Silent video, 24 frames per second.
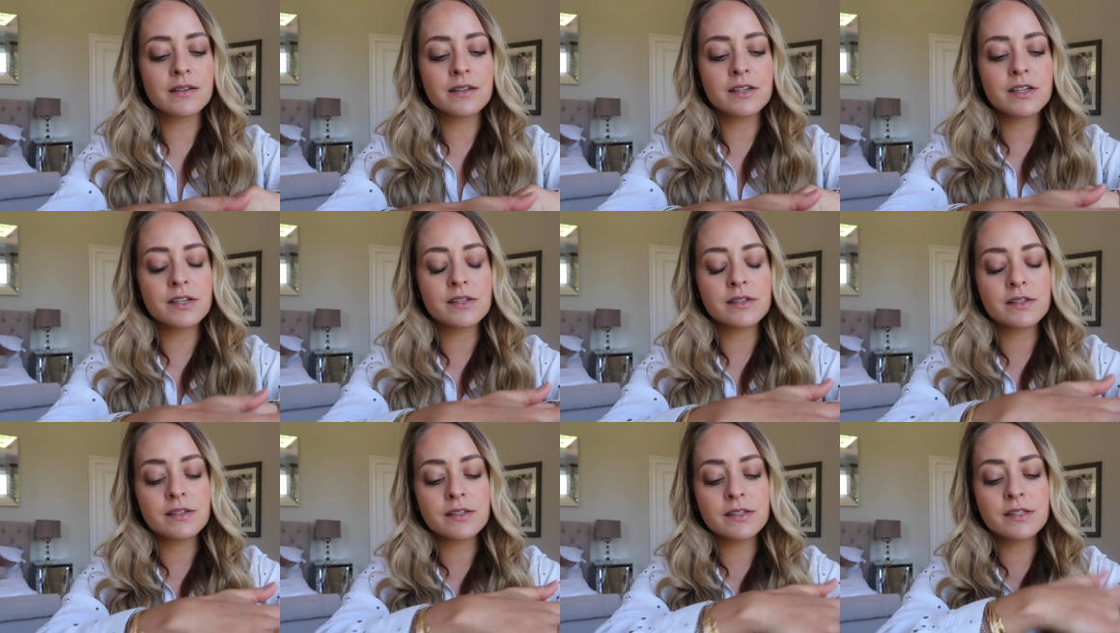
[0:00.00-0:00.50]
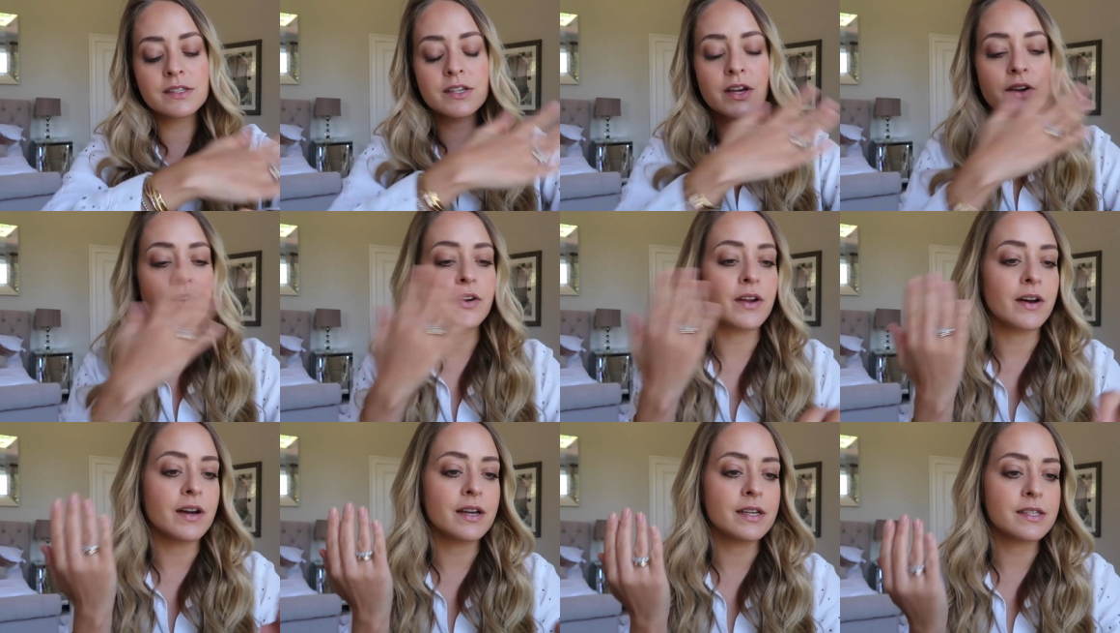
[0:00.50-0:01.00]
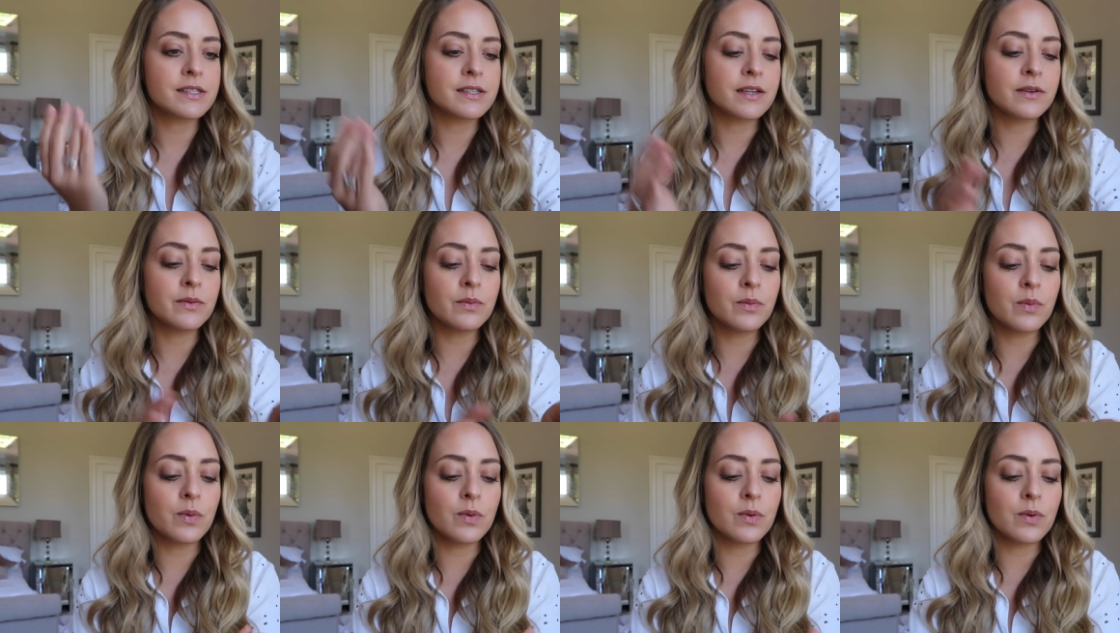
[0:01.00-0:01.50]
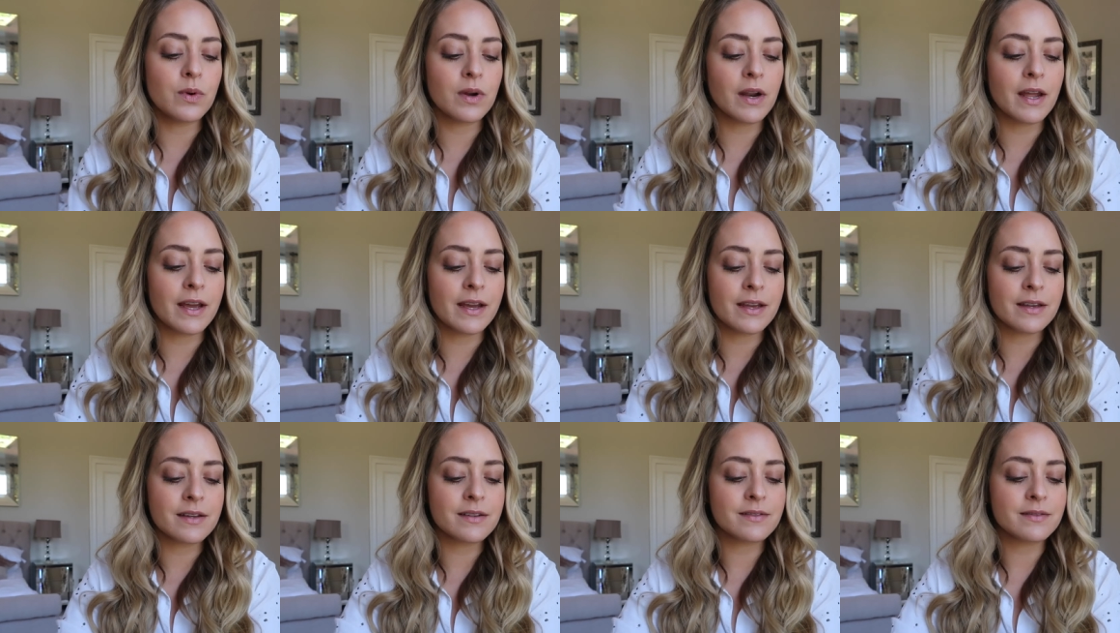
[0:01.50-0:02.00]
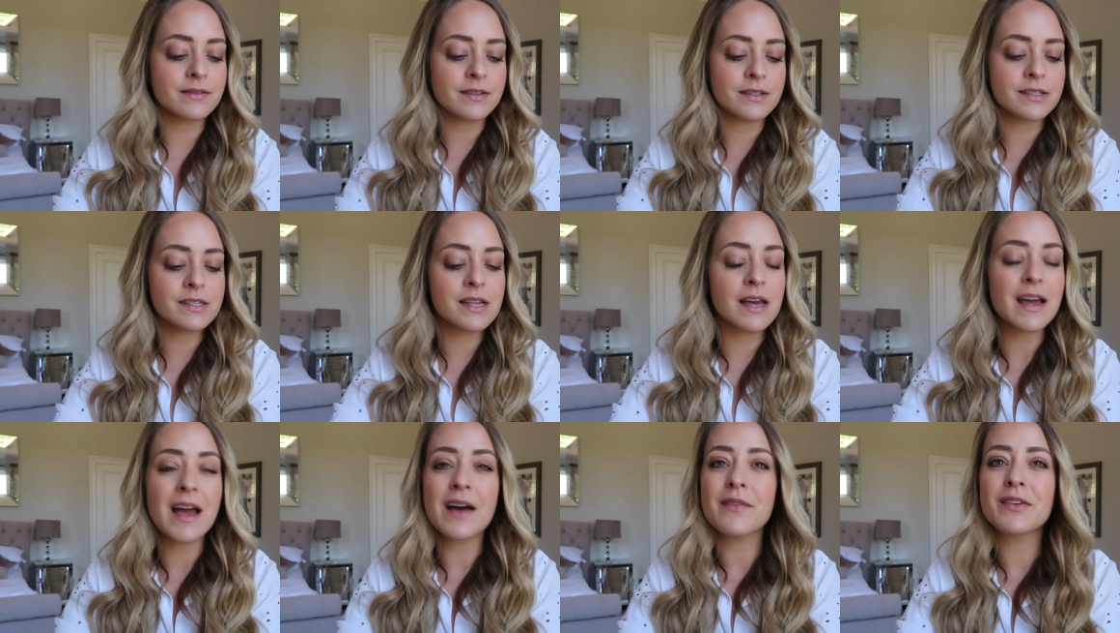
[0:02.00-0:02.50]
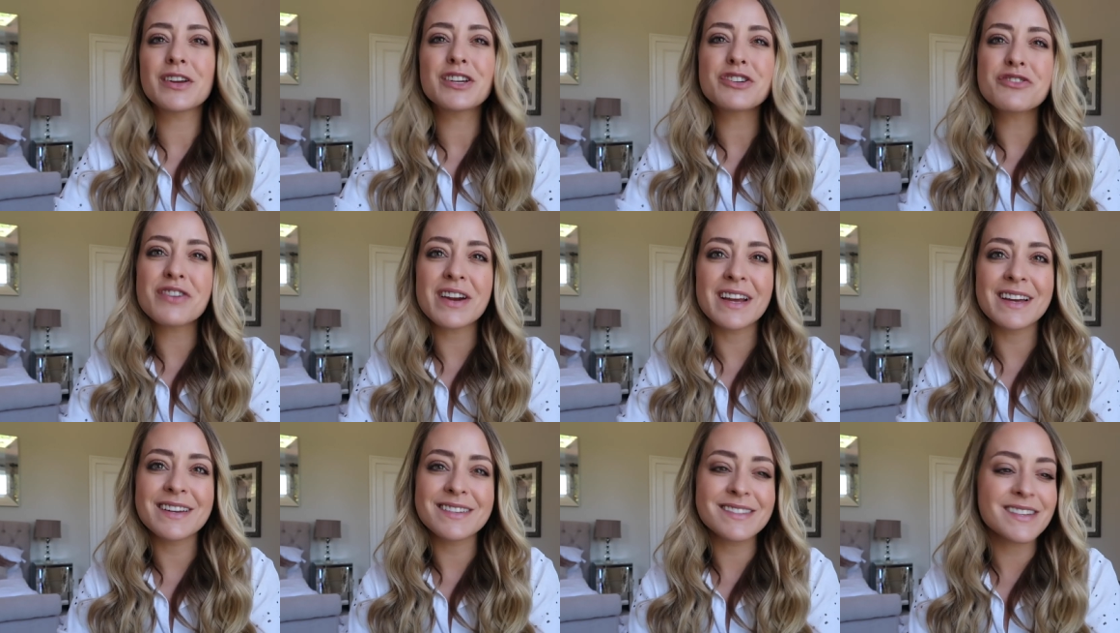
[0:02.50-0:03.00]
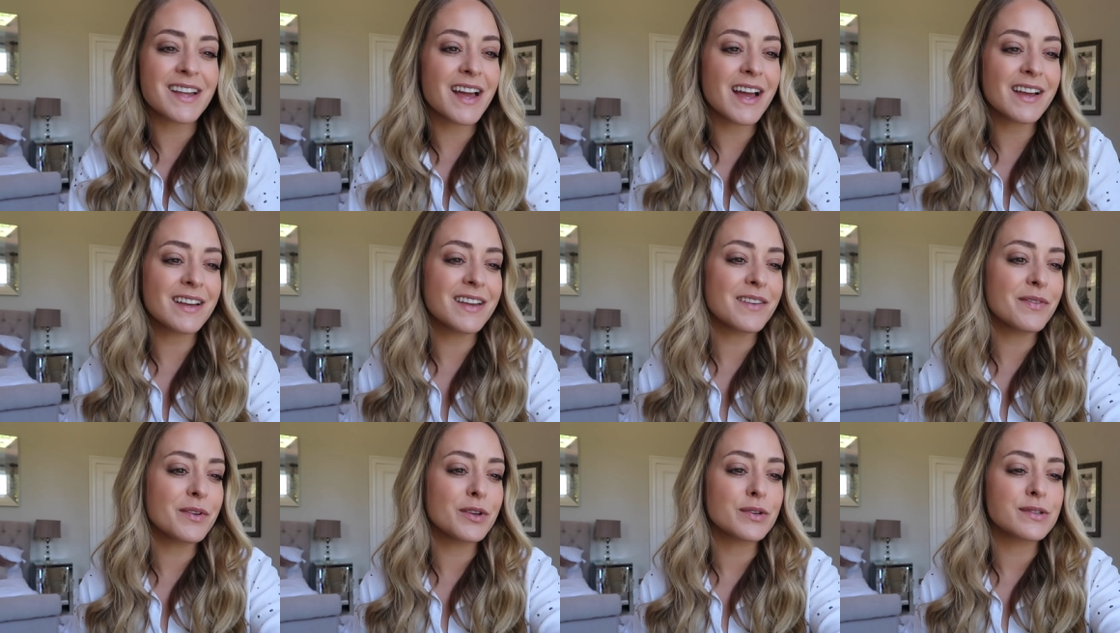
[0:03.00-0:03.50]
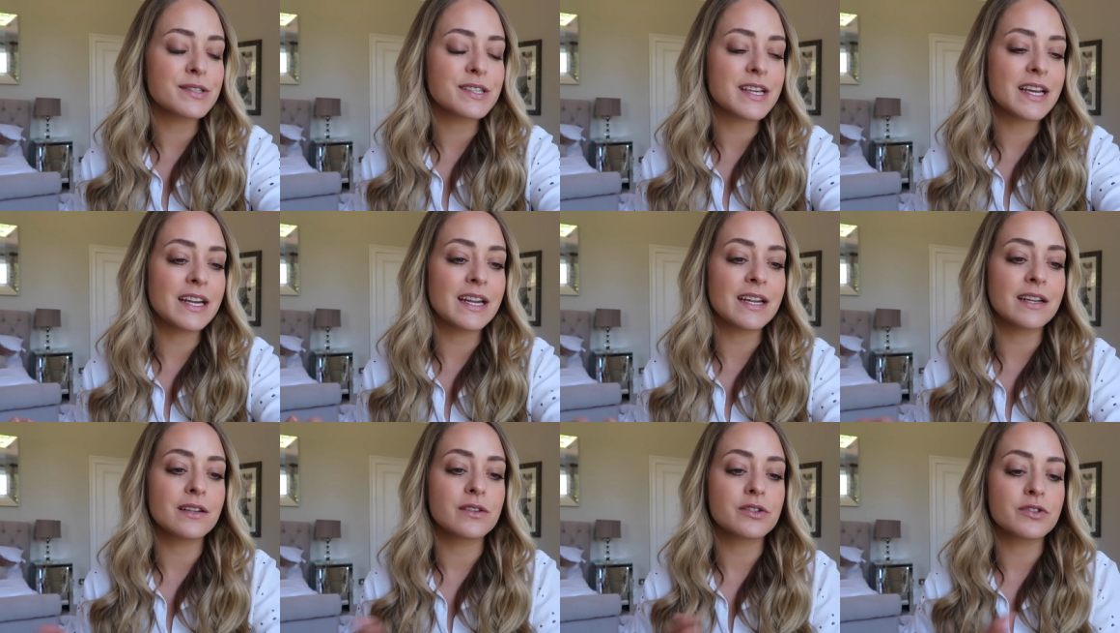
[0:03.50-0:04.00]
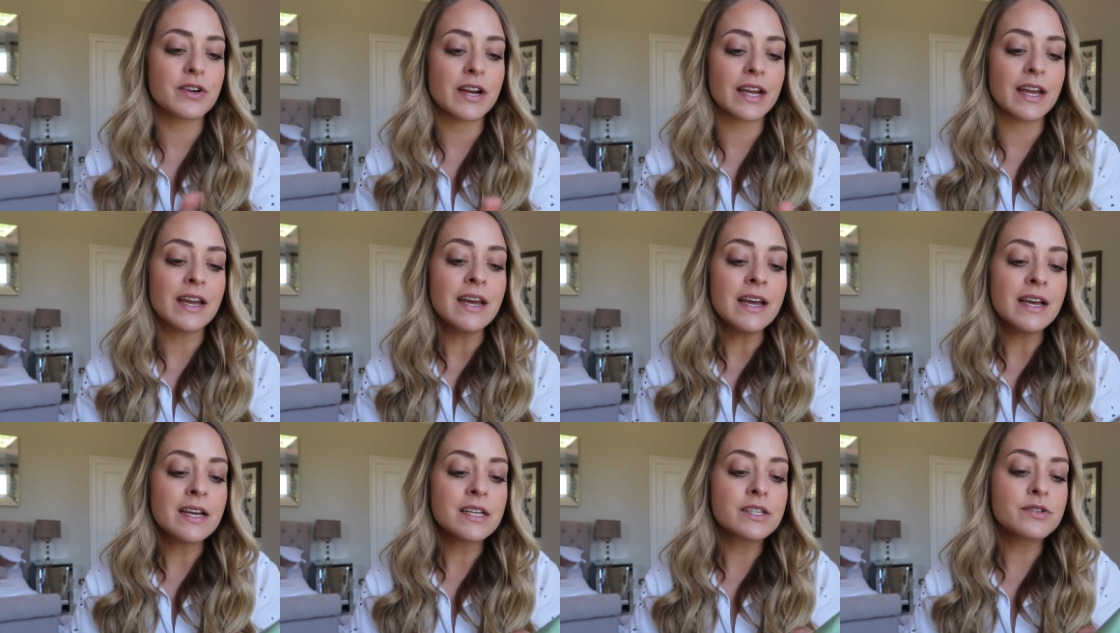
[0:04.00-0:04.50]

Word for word: just so nice and warm. Like it's like having a drink. It's like giving your skin a little drink.